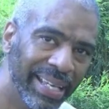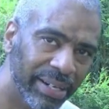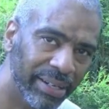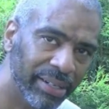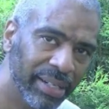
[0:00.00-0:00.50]

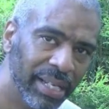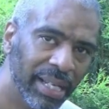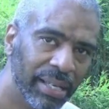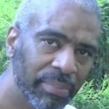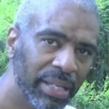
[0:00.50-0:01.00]
here
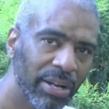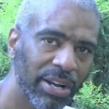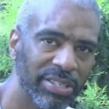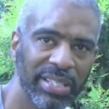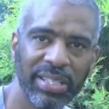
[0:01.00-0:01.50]

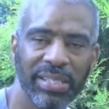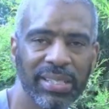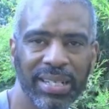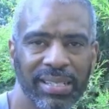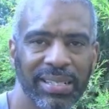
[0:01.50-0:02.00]
because this
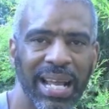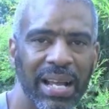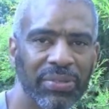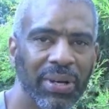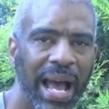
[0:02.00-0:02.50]
isn't its
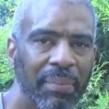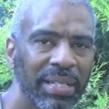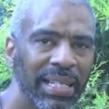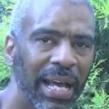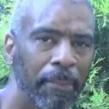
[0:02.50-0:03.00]
natural
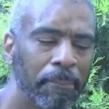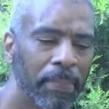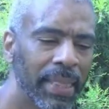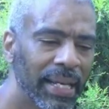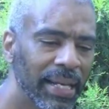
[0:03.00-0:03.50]
habitat.
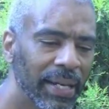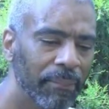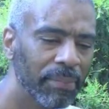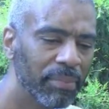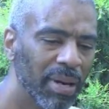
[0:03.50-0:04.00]

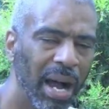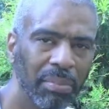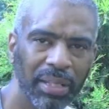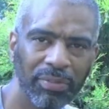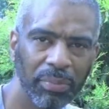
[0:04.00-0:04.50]

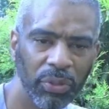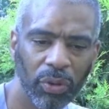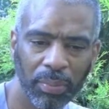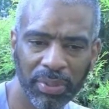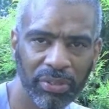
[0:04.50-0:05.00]
Probably from
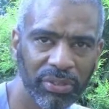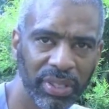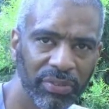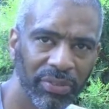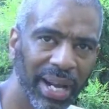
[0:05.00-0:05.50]
Europe
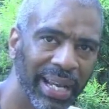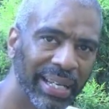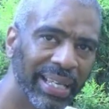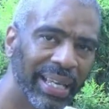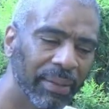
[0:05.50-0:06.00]
this
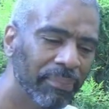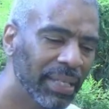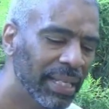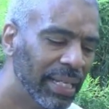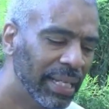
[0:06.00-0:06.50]
variety came,
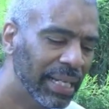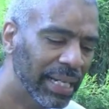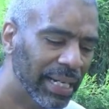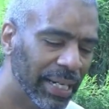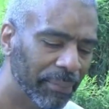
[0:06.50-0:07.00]

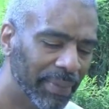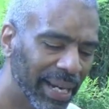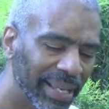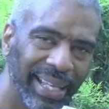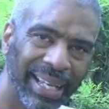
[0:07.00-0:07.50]

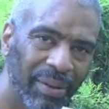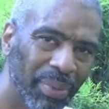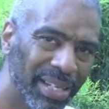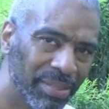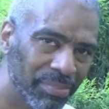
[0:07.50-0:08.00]
and I think I
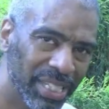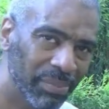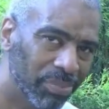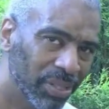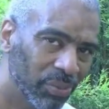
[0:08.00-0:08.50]
bought some
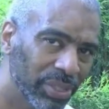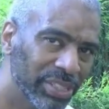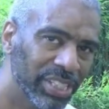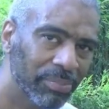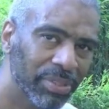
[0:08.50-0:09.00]
cheap
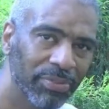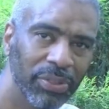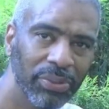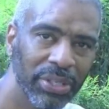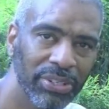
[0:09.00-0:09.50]
wood chips a
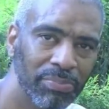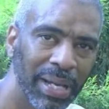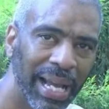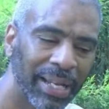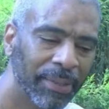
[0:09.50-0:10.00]
few years
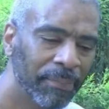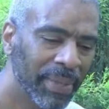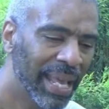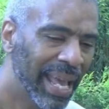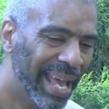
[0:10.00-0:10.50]
back,
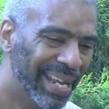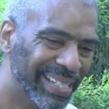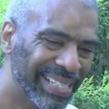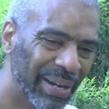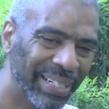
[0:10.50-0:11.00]
and
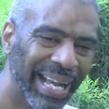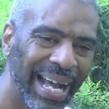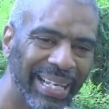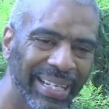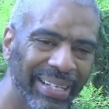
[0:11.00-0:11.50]
that's how it
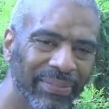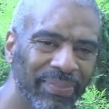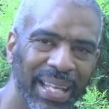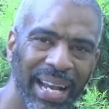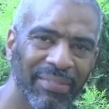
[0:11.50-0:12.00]
got here.
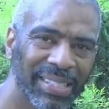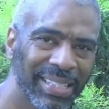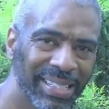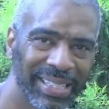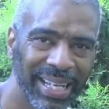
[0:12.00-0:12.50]
And ever
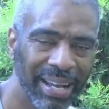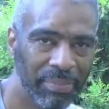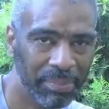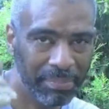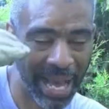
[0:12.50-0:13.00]
since then
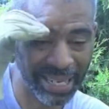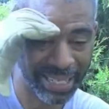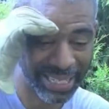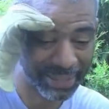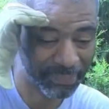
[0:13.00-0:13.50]
I've been
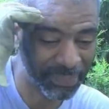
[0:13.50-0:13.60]
battling it.